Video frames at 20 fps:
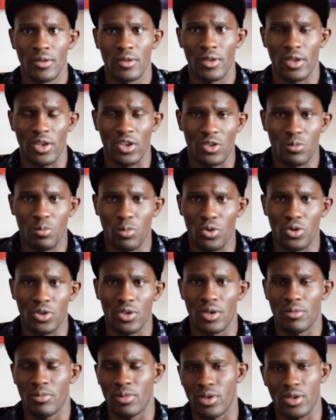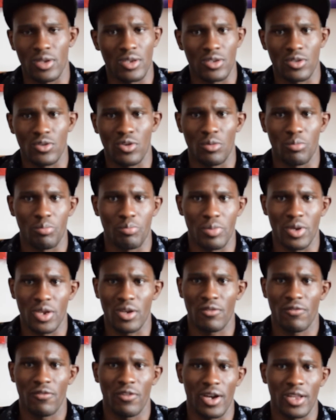exposure. I mean, there's got
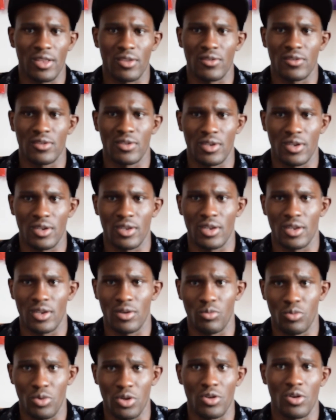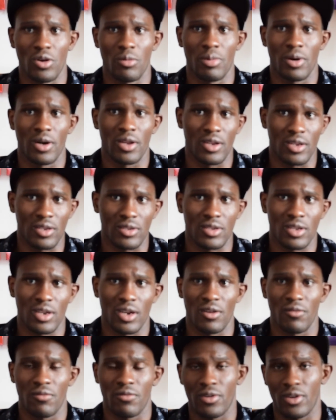big fighters here that we know about in South
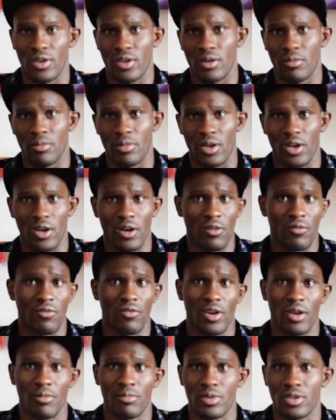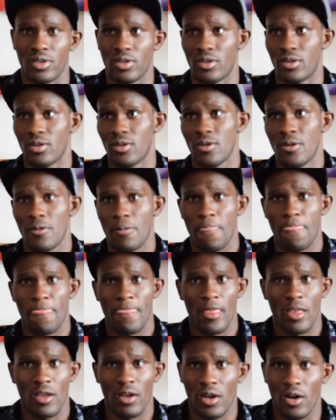Africa. I mean, Coughlan,
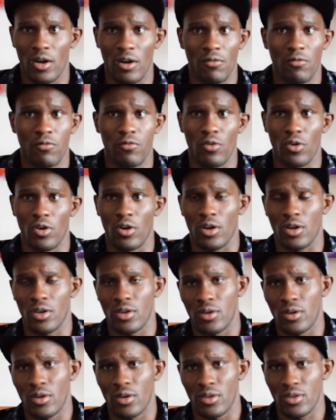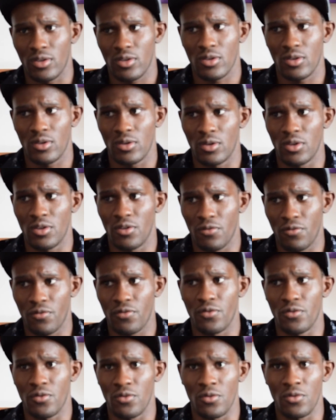Frock, you know. So
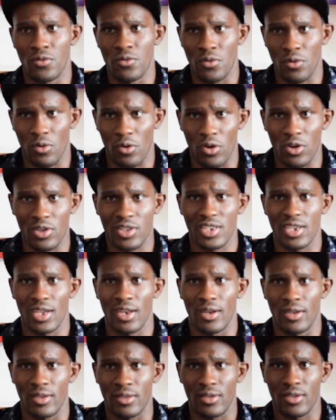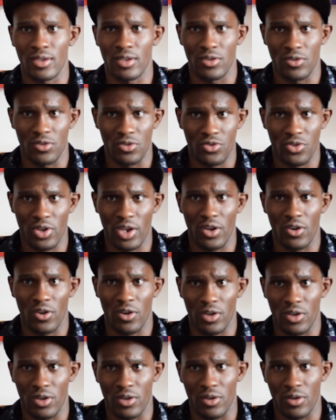if you got talent and you're trying
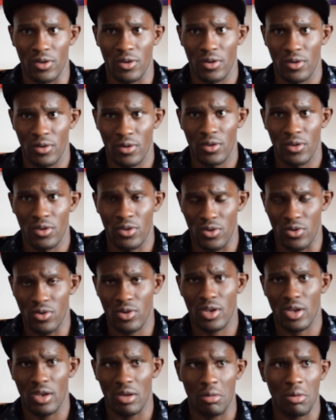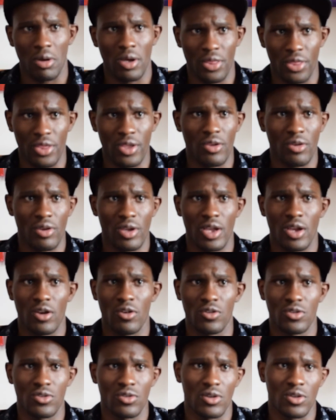hard in UK, I think you can
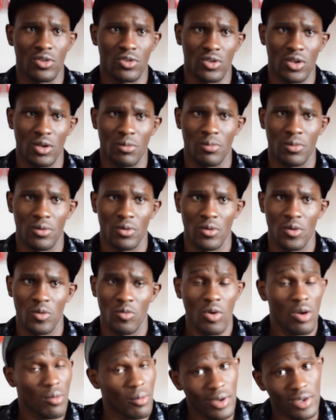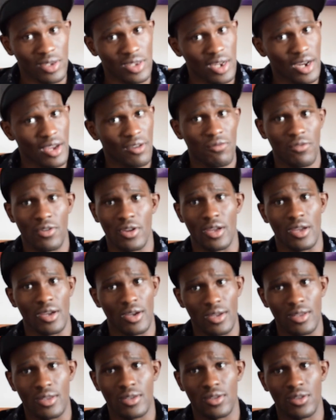go to the top. Whereas South
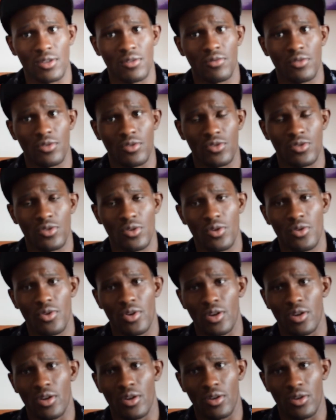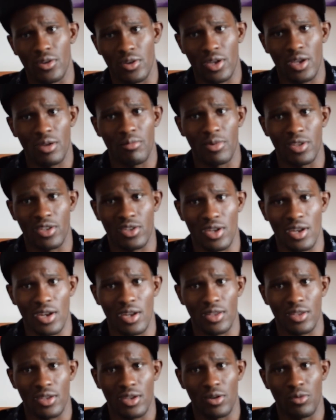Africa, it's a different story, you know. You can be
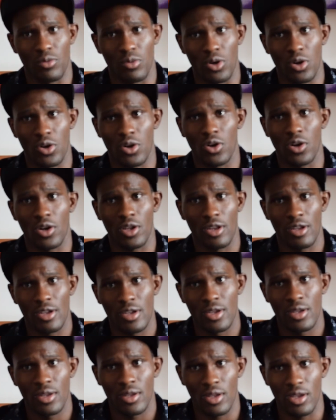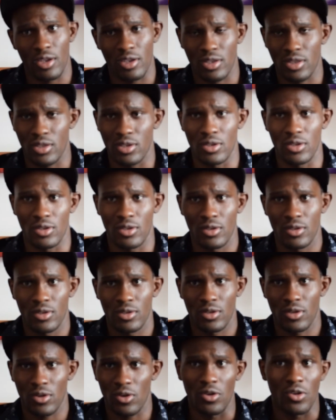talented and work hard and still
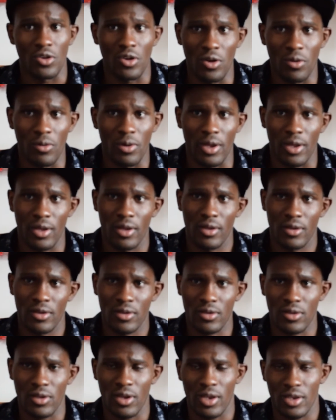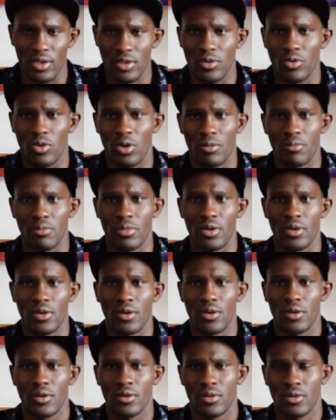go nowhere. So that's the one big
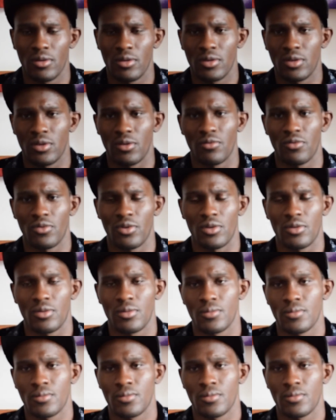difference.